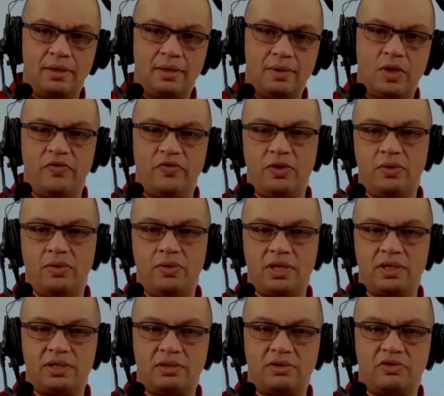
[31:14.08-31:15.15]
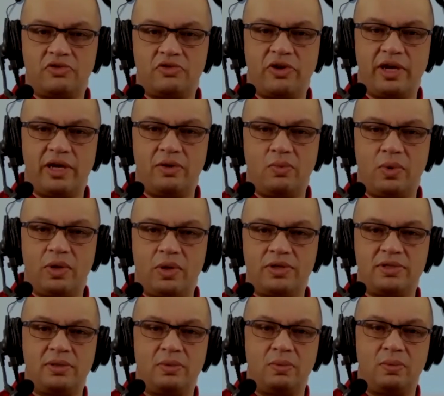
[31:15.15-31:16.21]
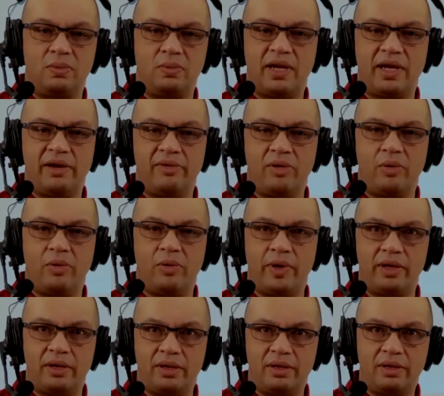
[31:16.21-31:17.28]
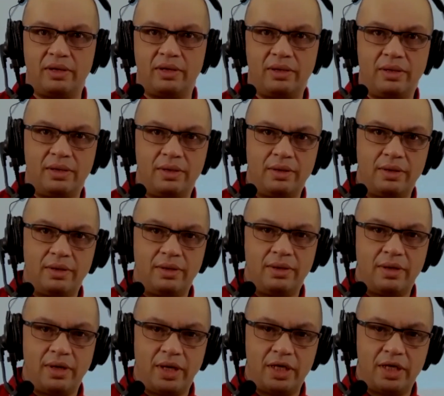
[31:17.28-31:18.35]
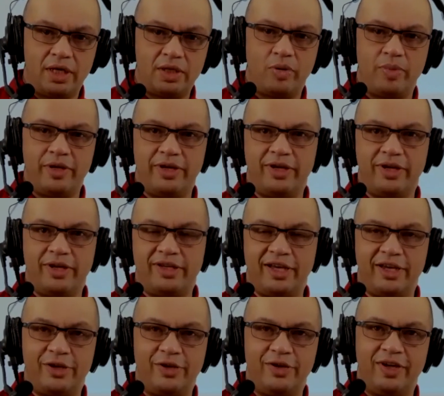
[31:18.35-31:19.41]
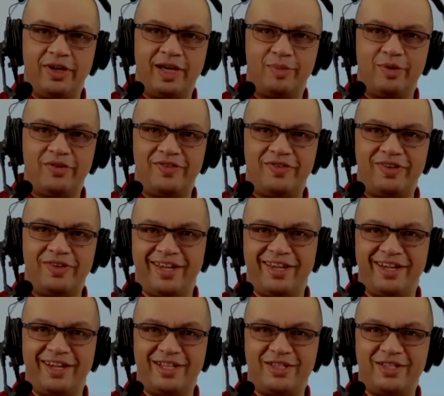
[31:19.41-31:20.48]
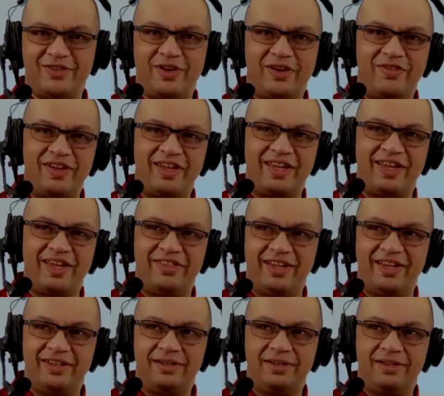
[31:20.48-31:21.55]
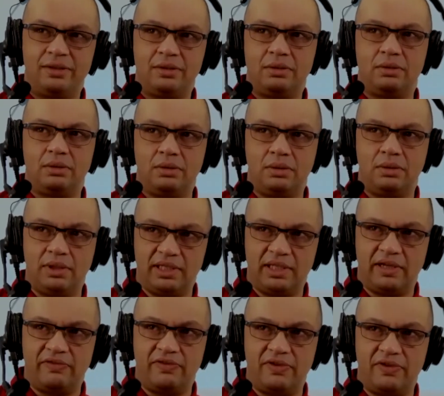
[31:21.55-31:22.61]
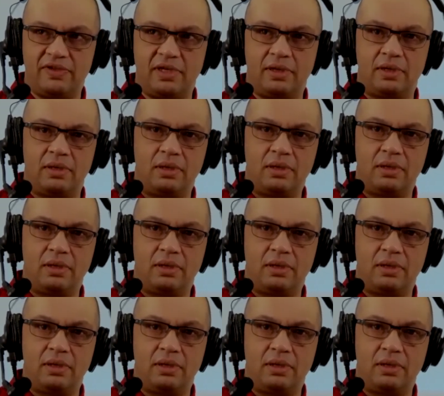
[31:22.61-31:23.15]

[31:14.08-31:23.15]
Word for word: Well, if you just train once a, one hour a week, it's probably going to take you a couple of decades if you ever get there to get that physique.